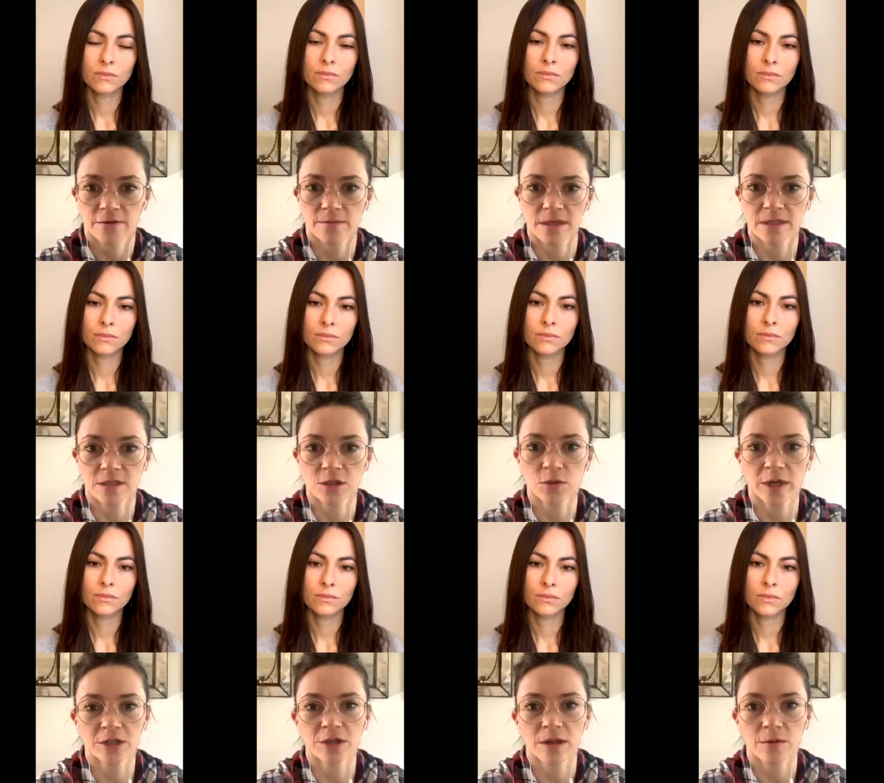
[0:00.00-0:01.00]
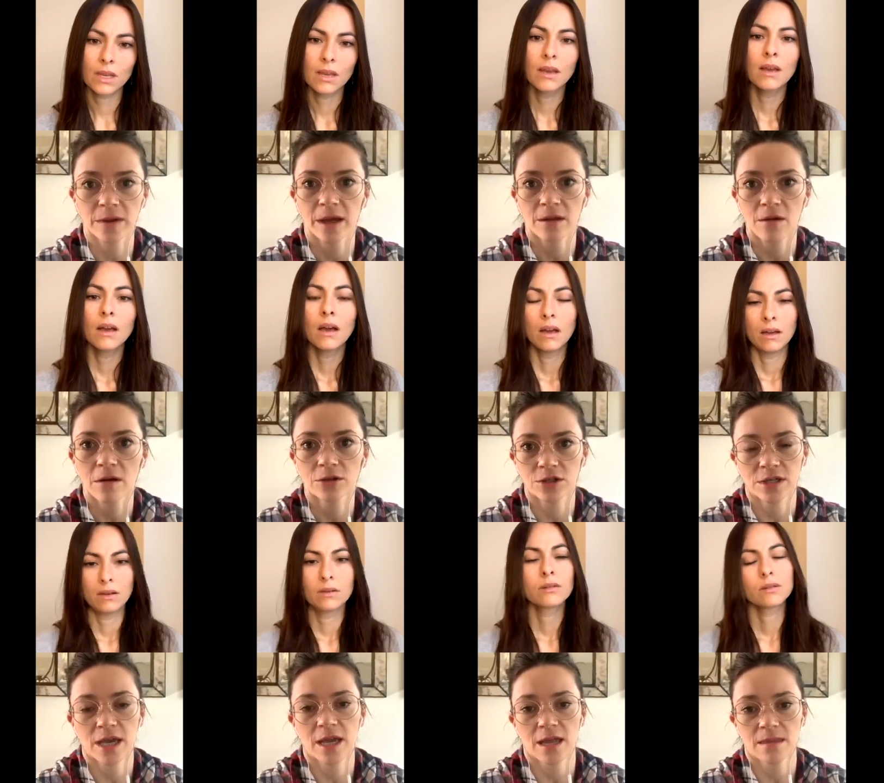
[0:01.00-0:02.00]
Speaker 1: this situation, that we can all just
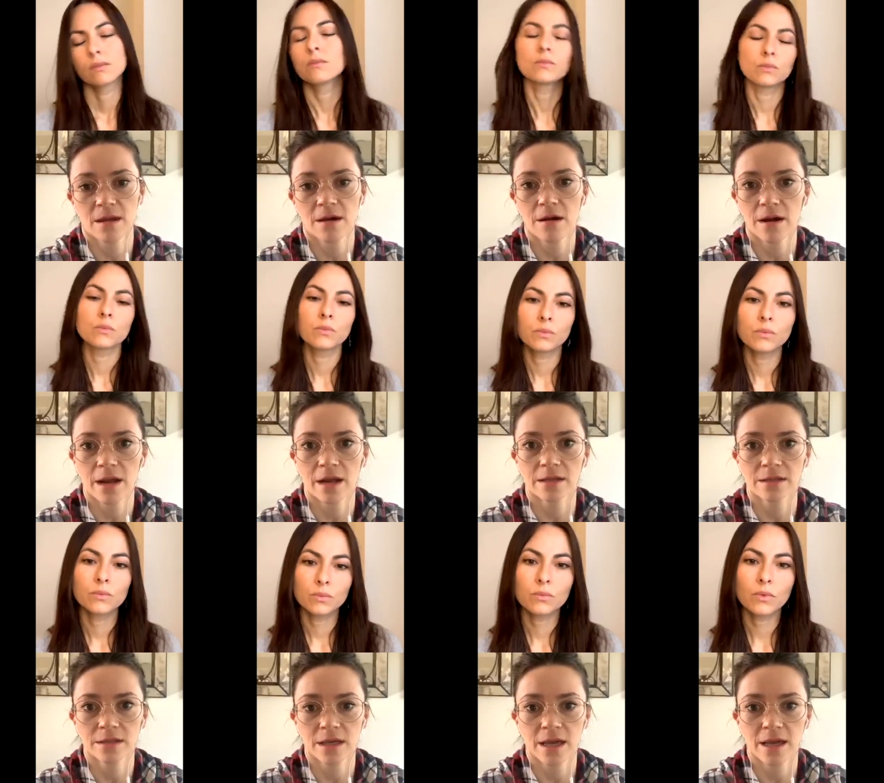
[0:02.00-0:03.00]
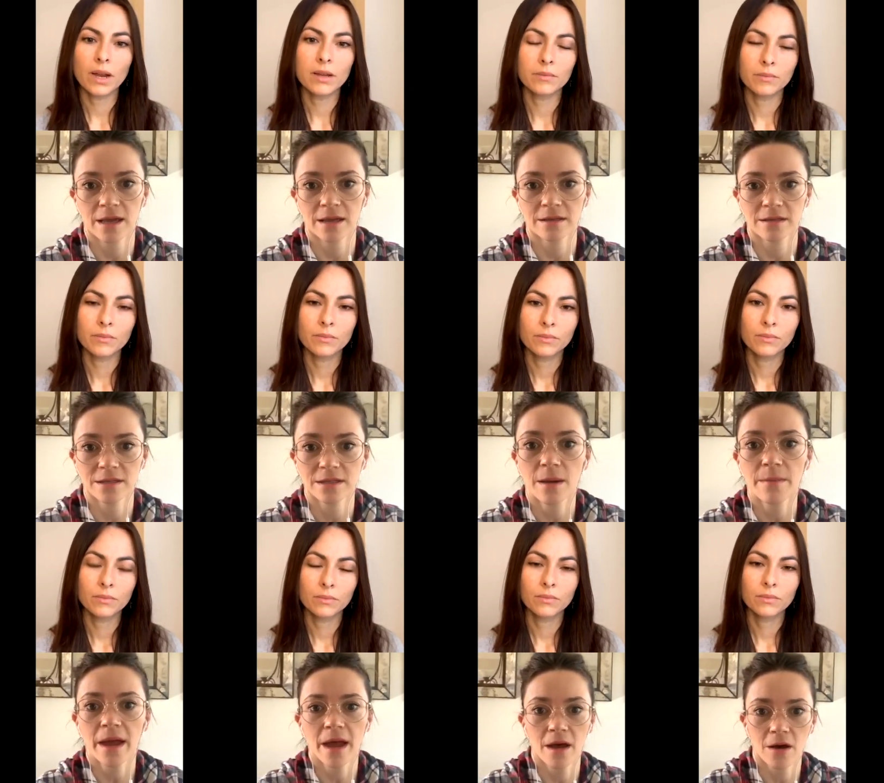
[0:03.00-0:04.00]
hang in there and, and
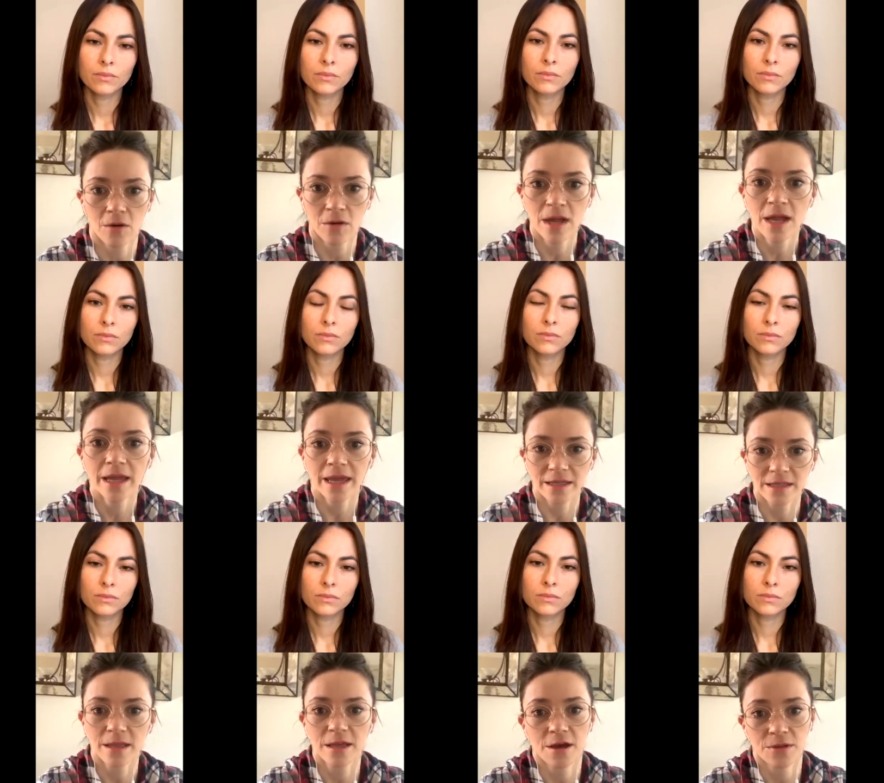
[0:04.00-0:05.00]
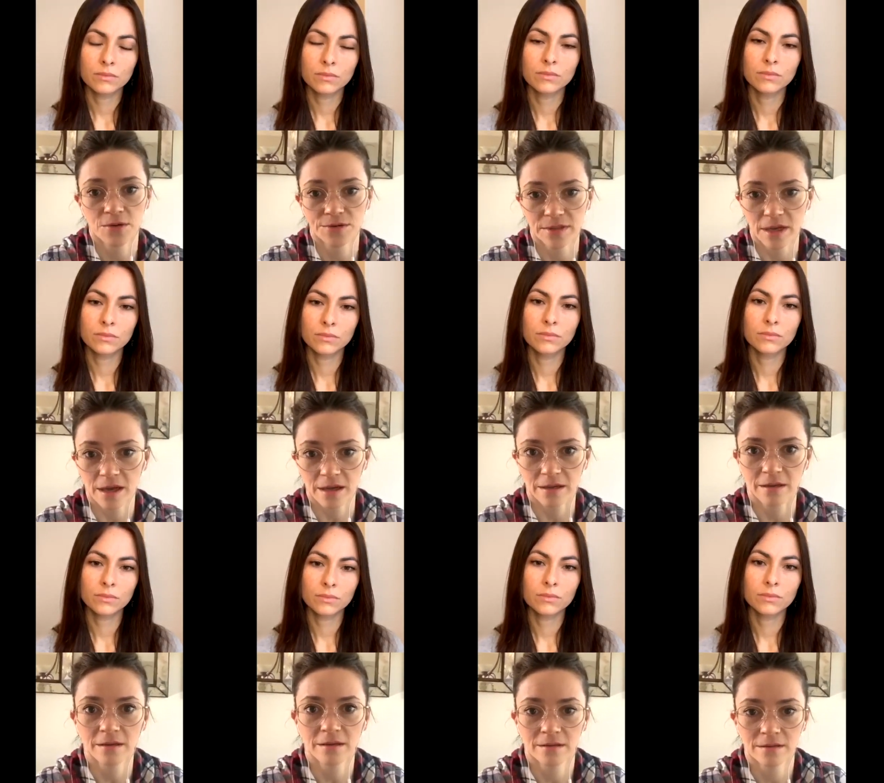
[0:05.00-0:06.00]
somehow get to the other side.
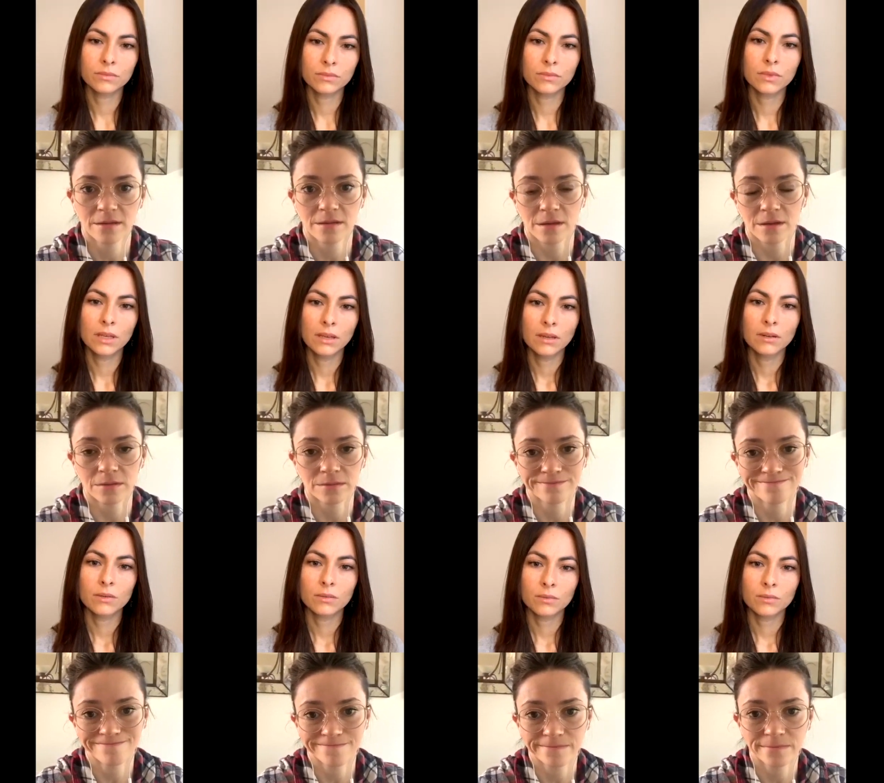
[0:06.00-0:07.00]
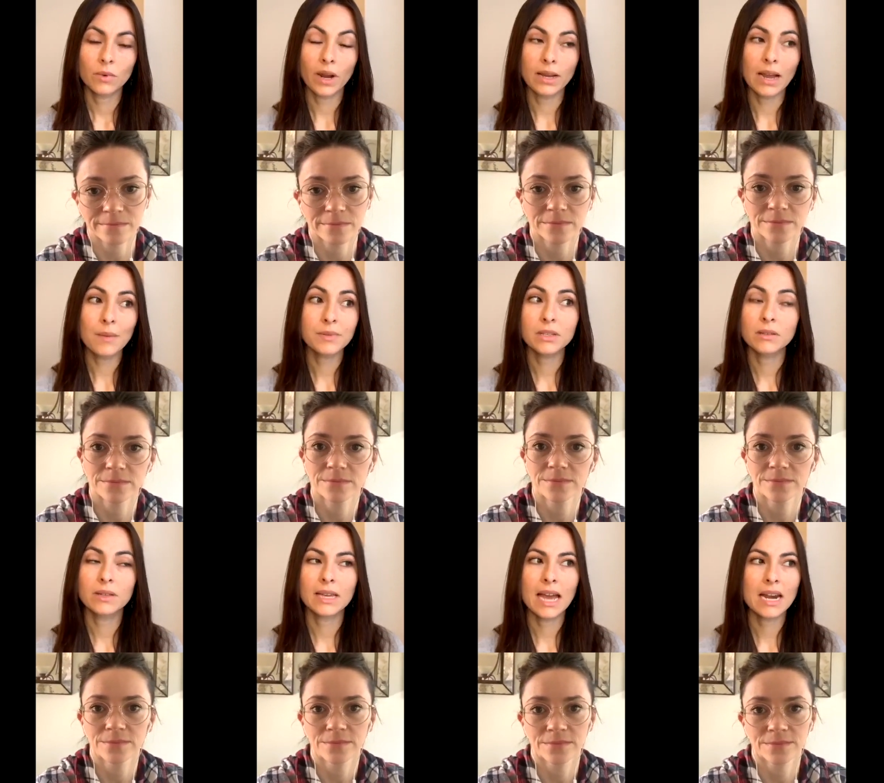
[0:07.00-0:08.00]
Speaker 2: So. Right,
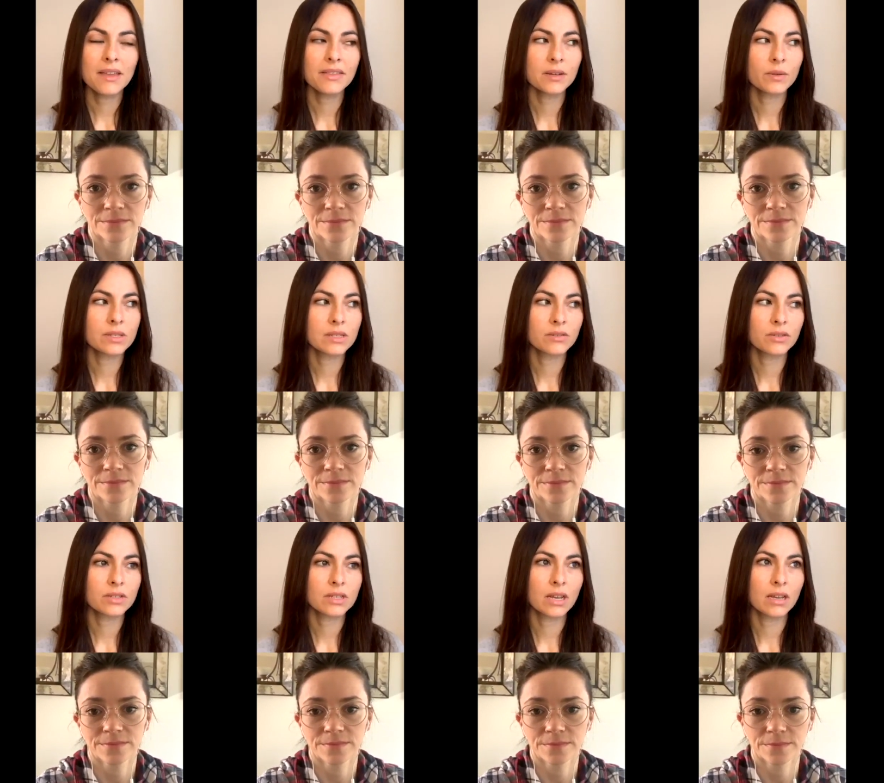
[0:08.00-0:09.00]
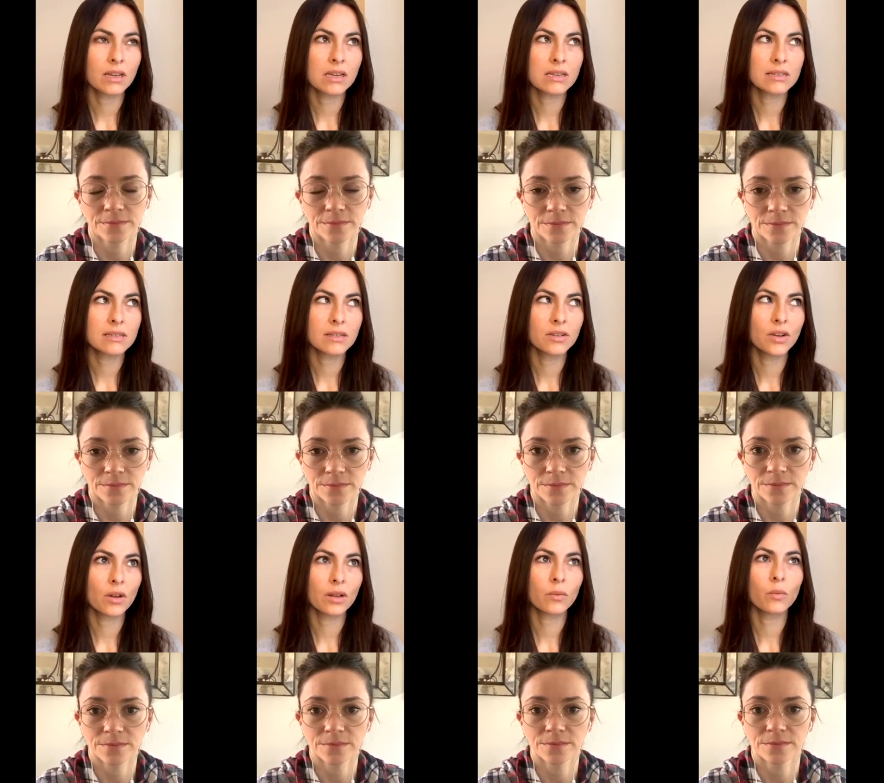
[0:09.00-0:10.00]
absolutely. And I think what's interesting is, you
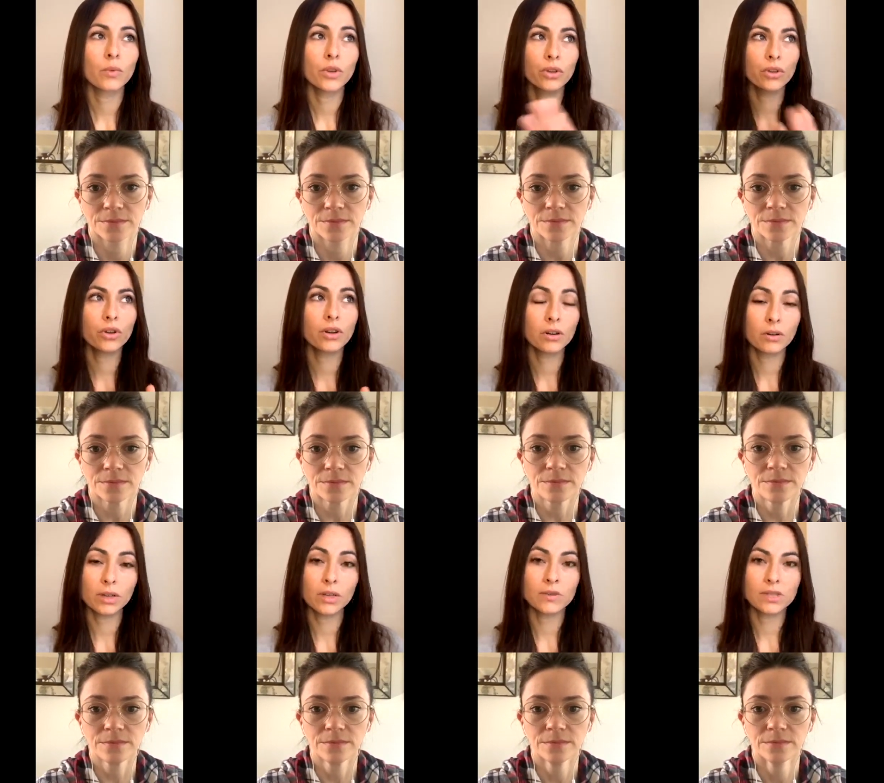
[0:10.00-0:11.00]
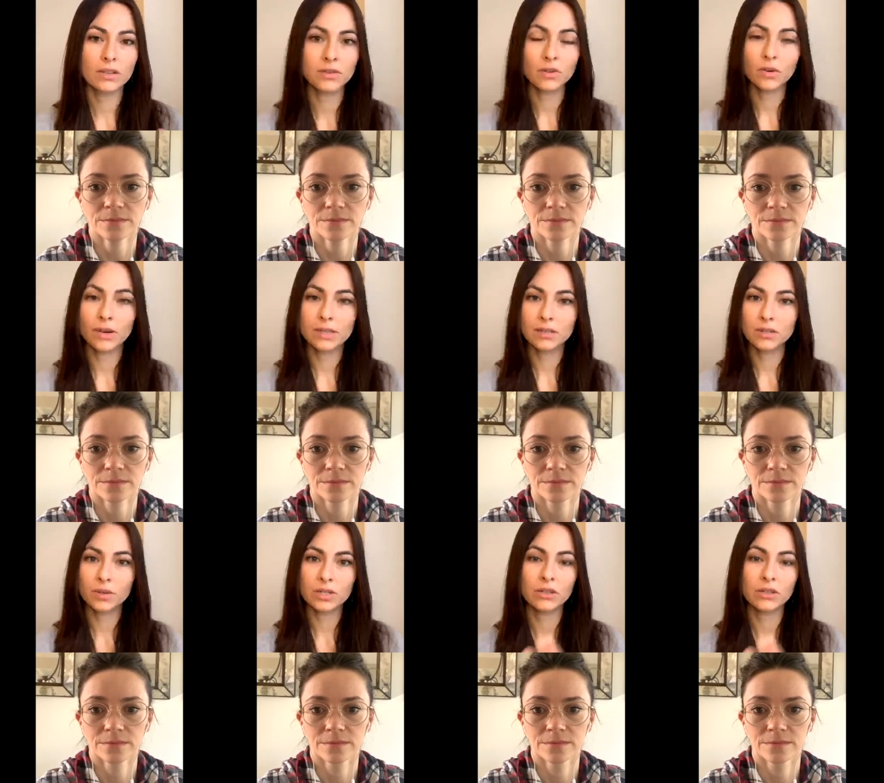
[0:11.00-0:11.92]
know, you're in, like you said, you're in a great situation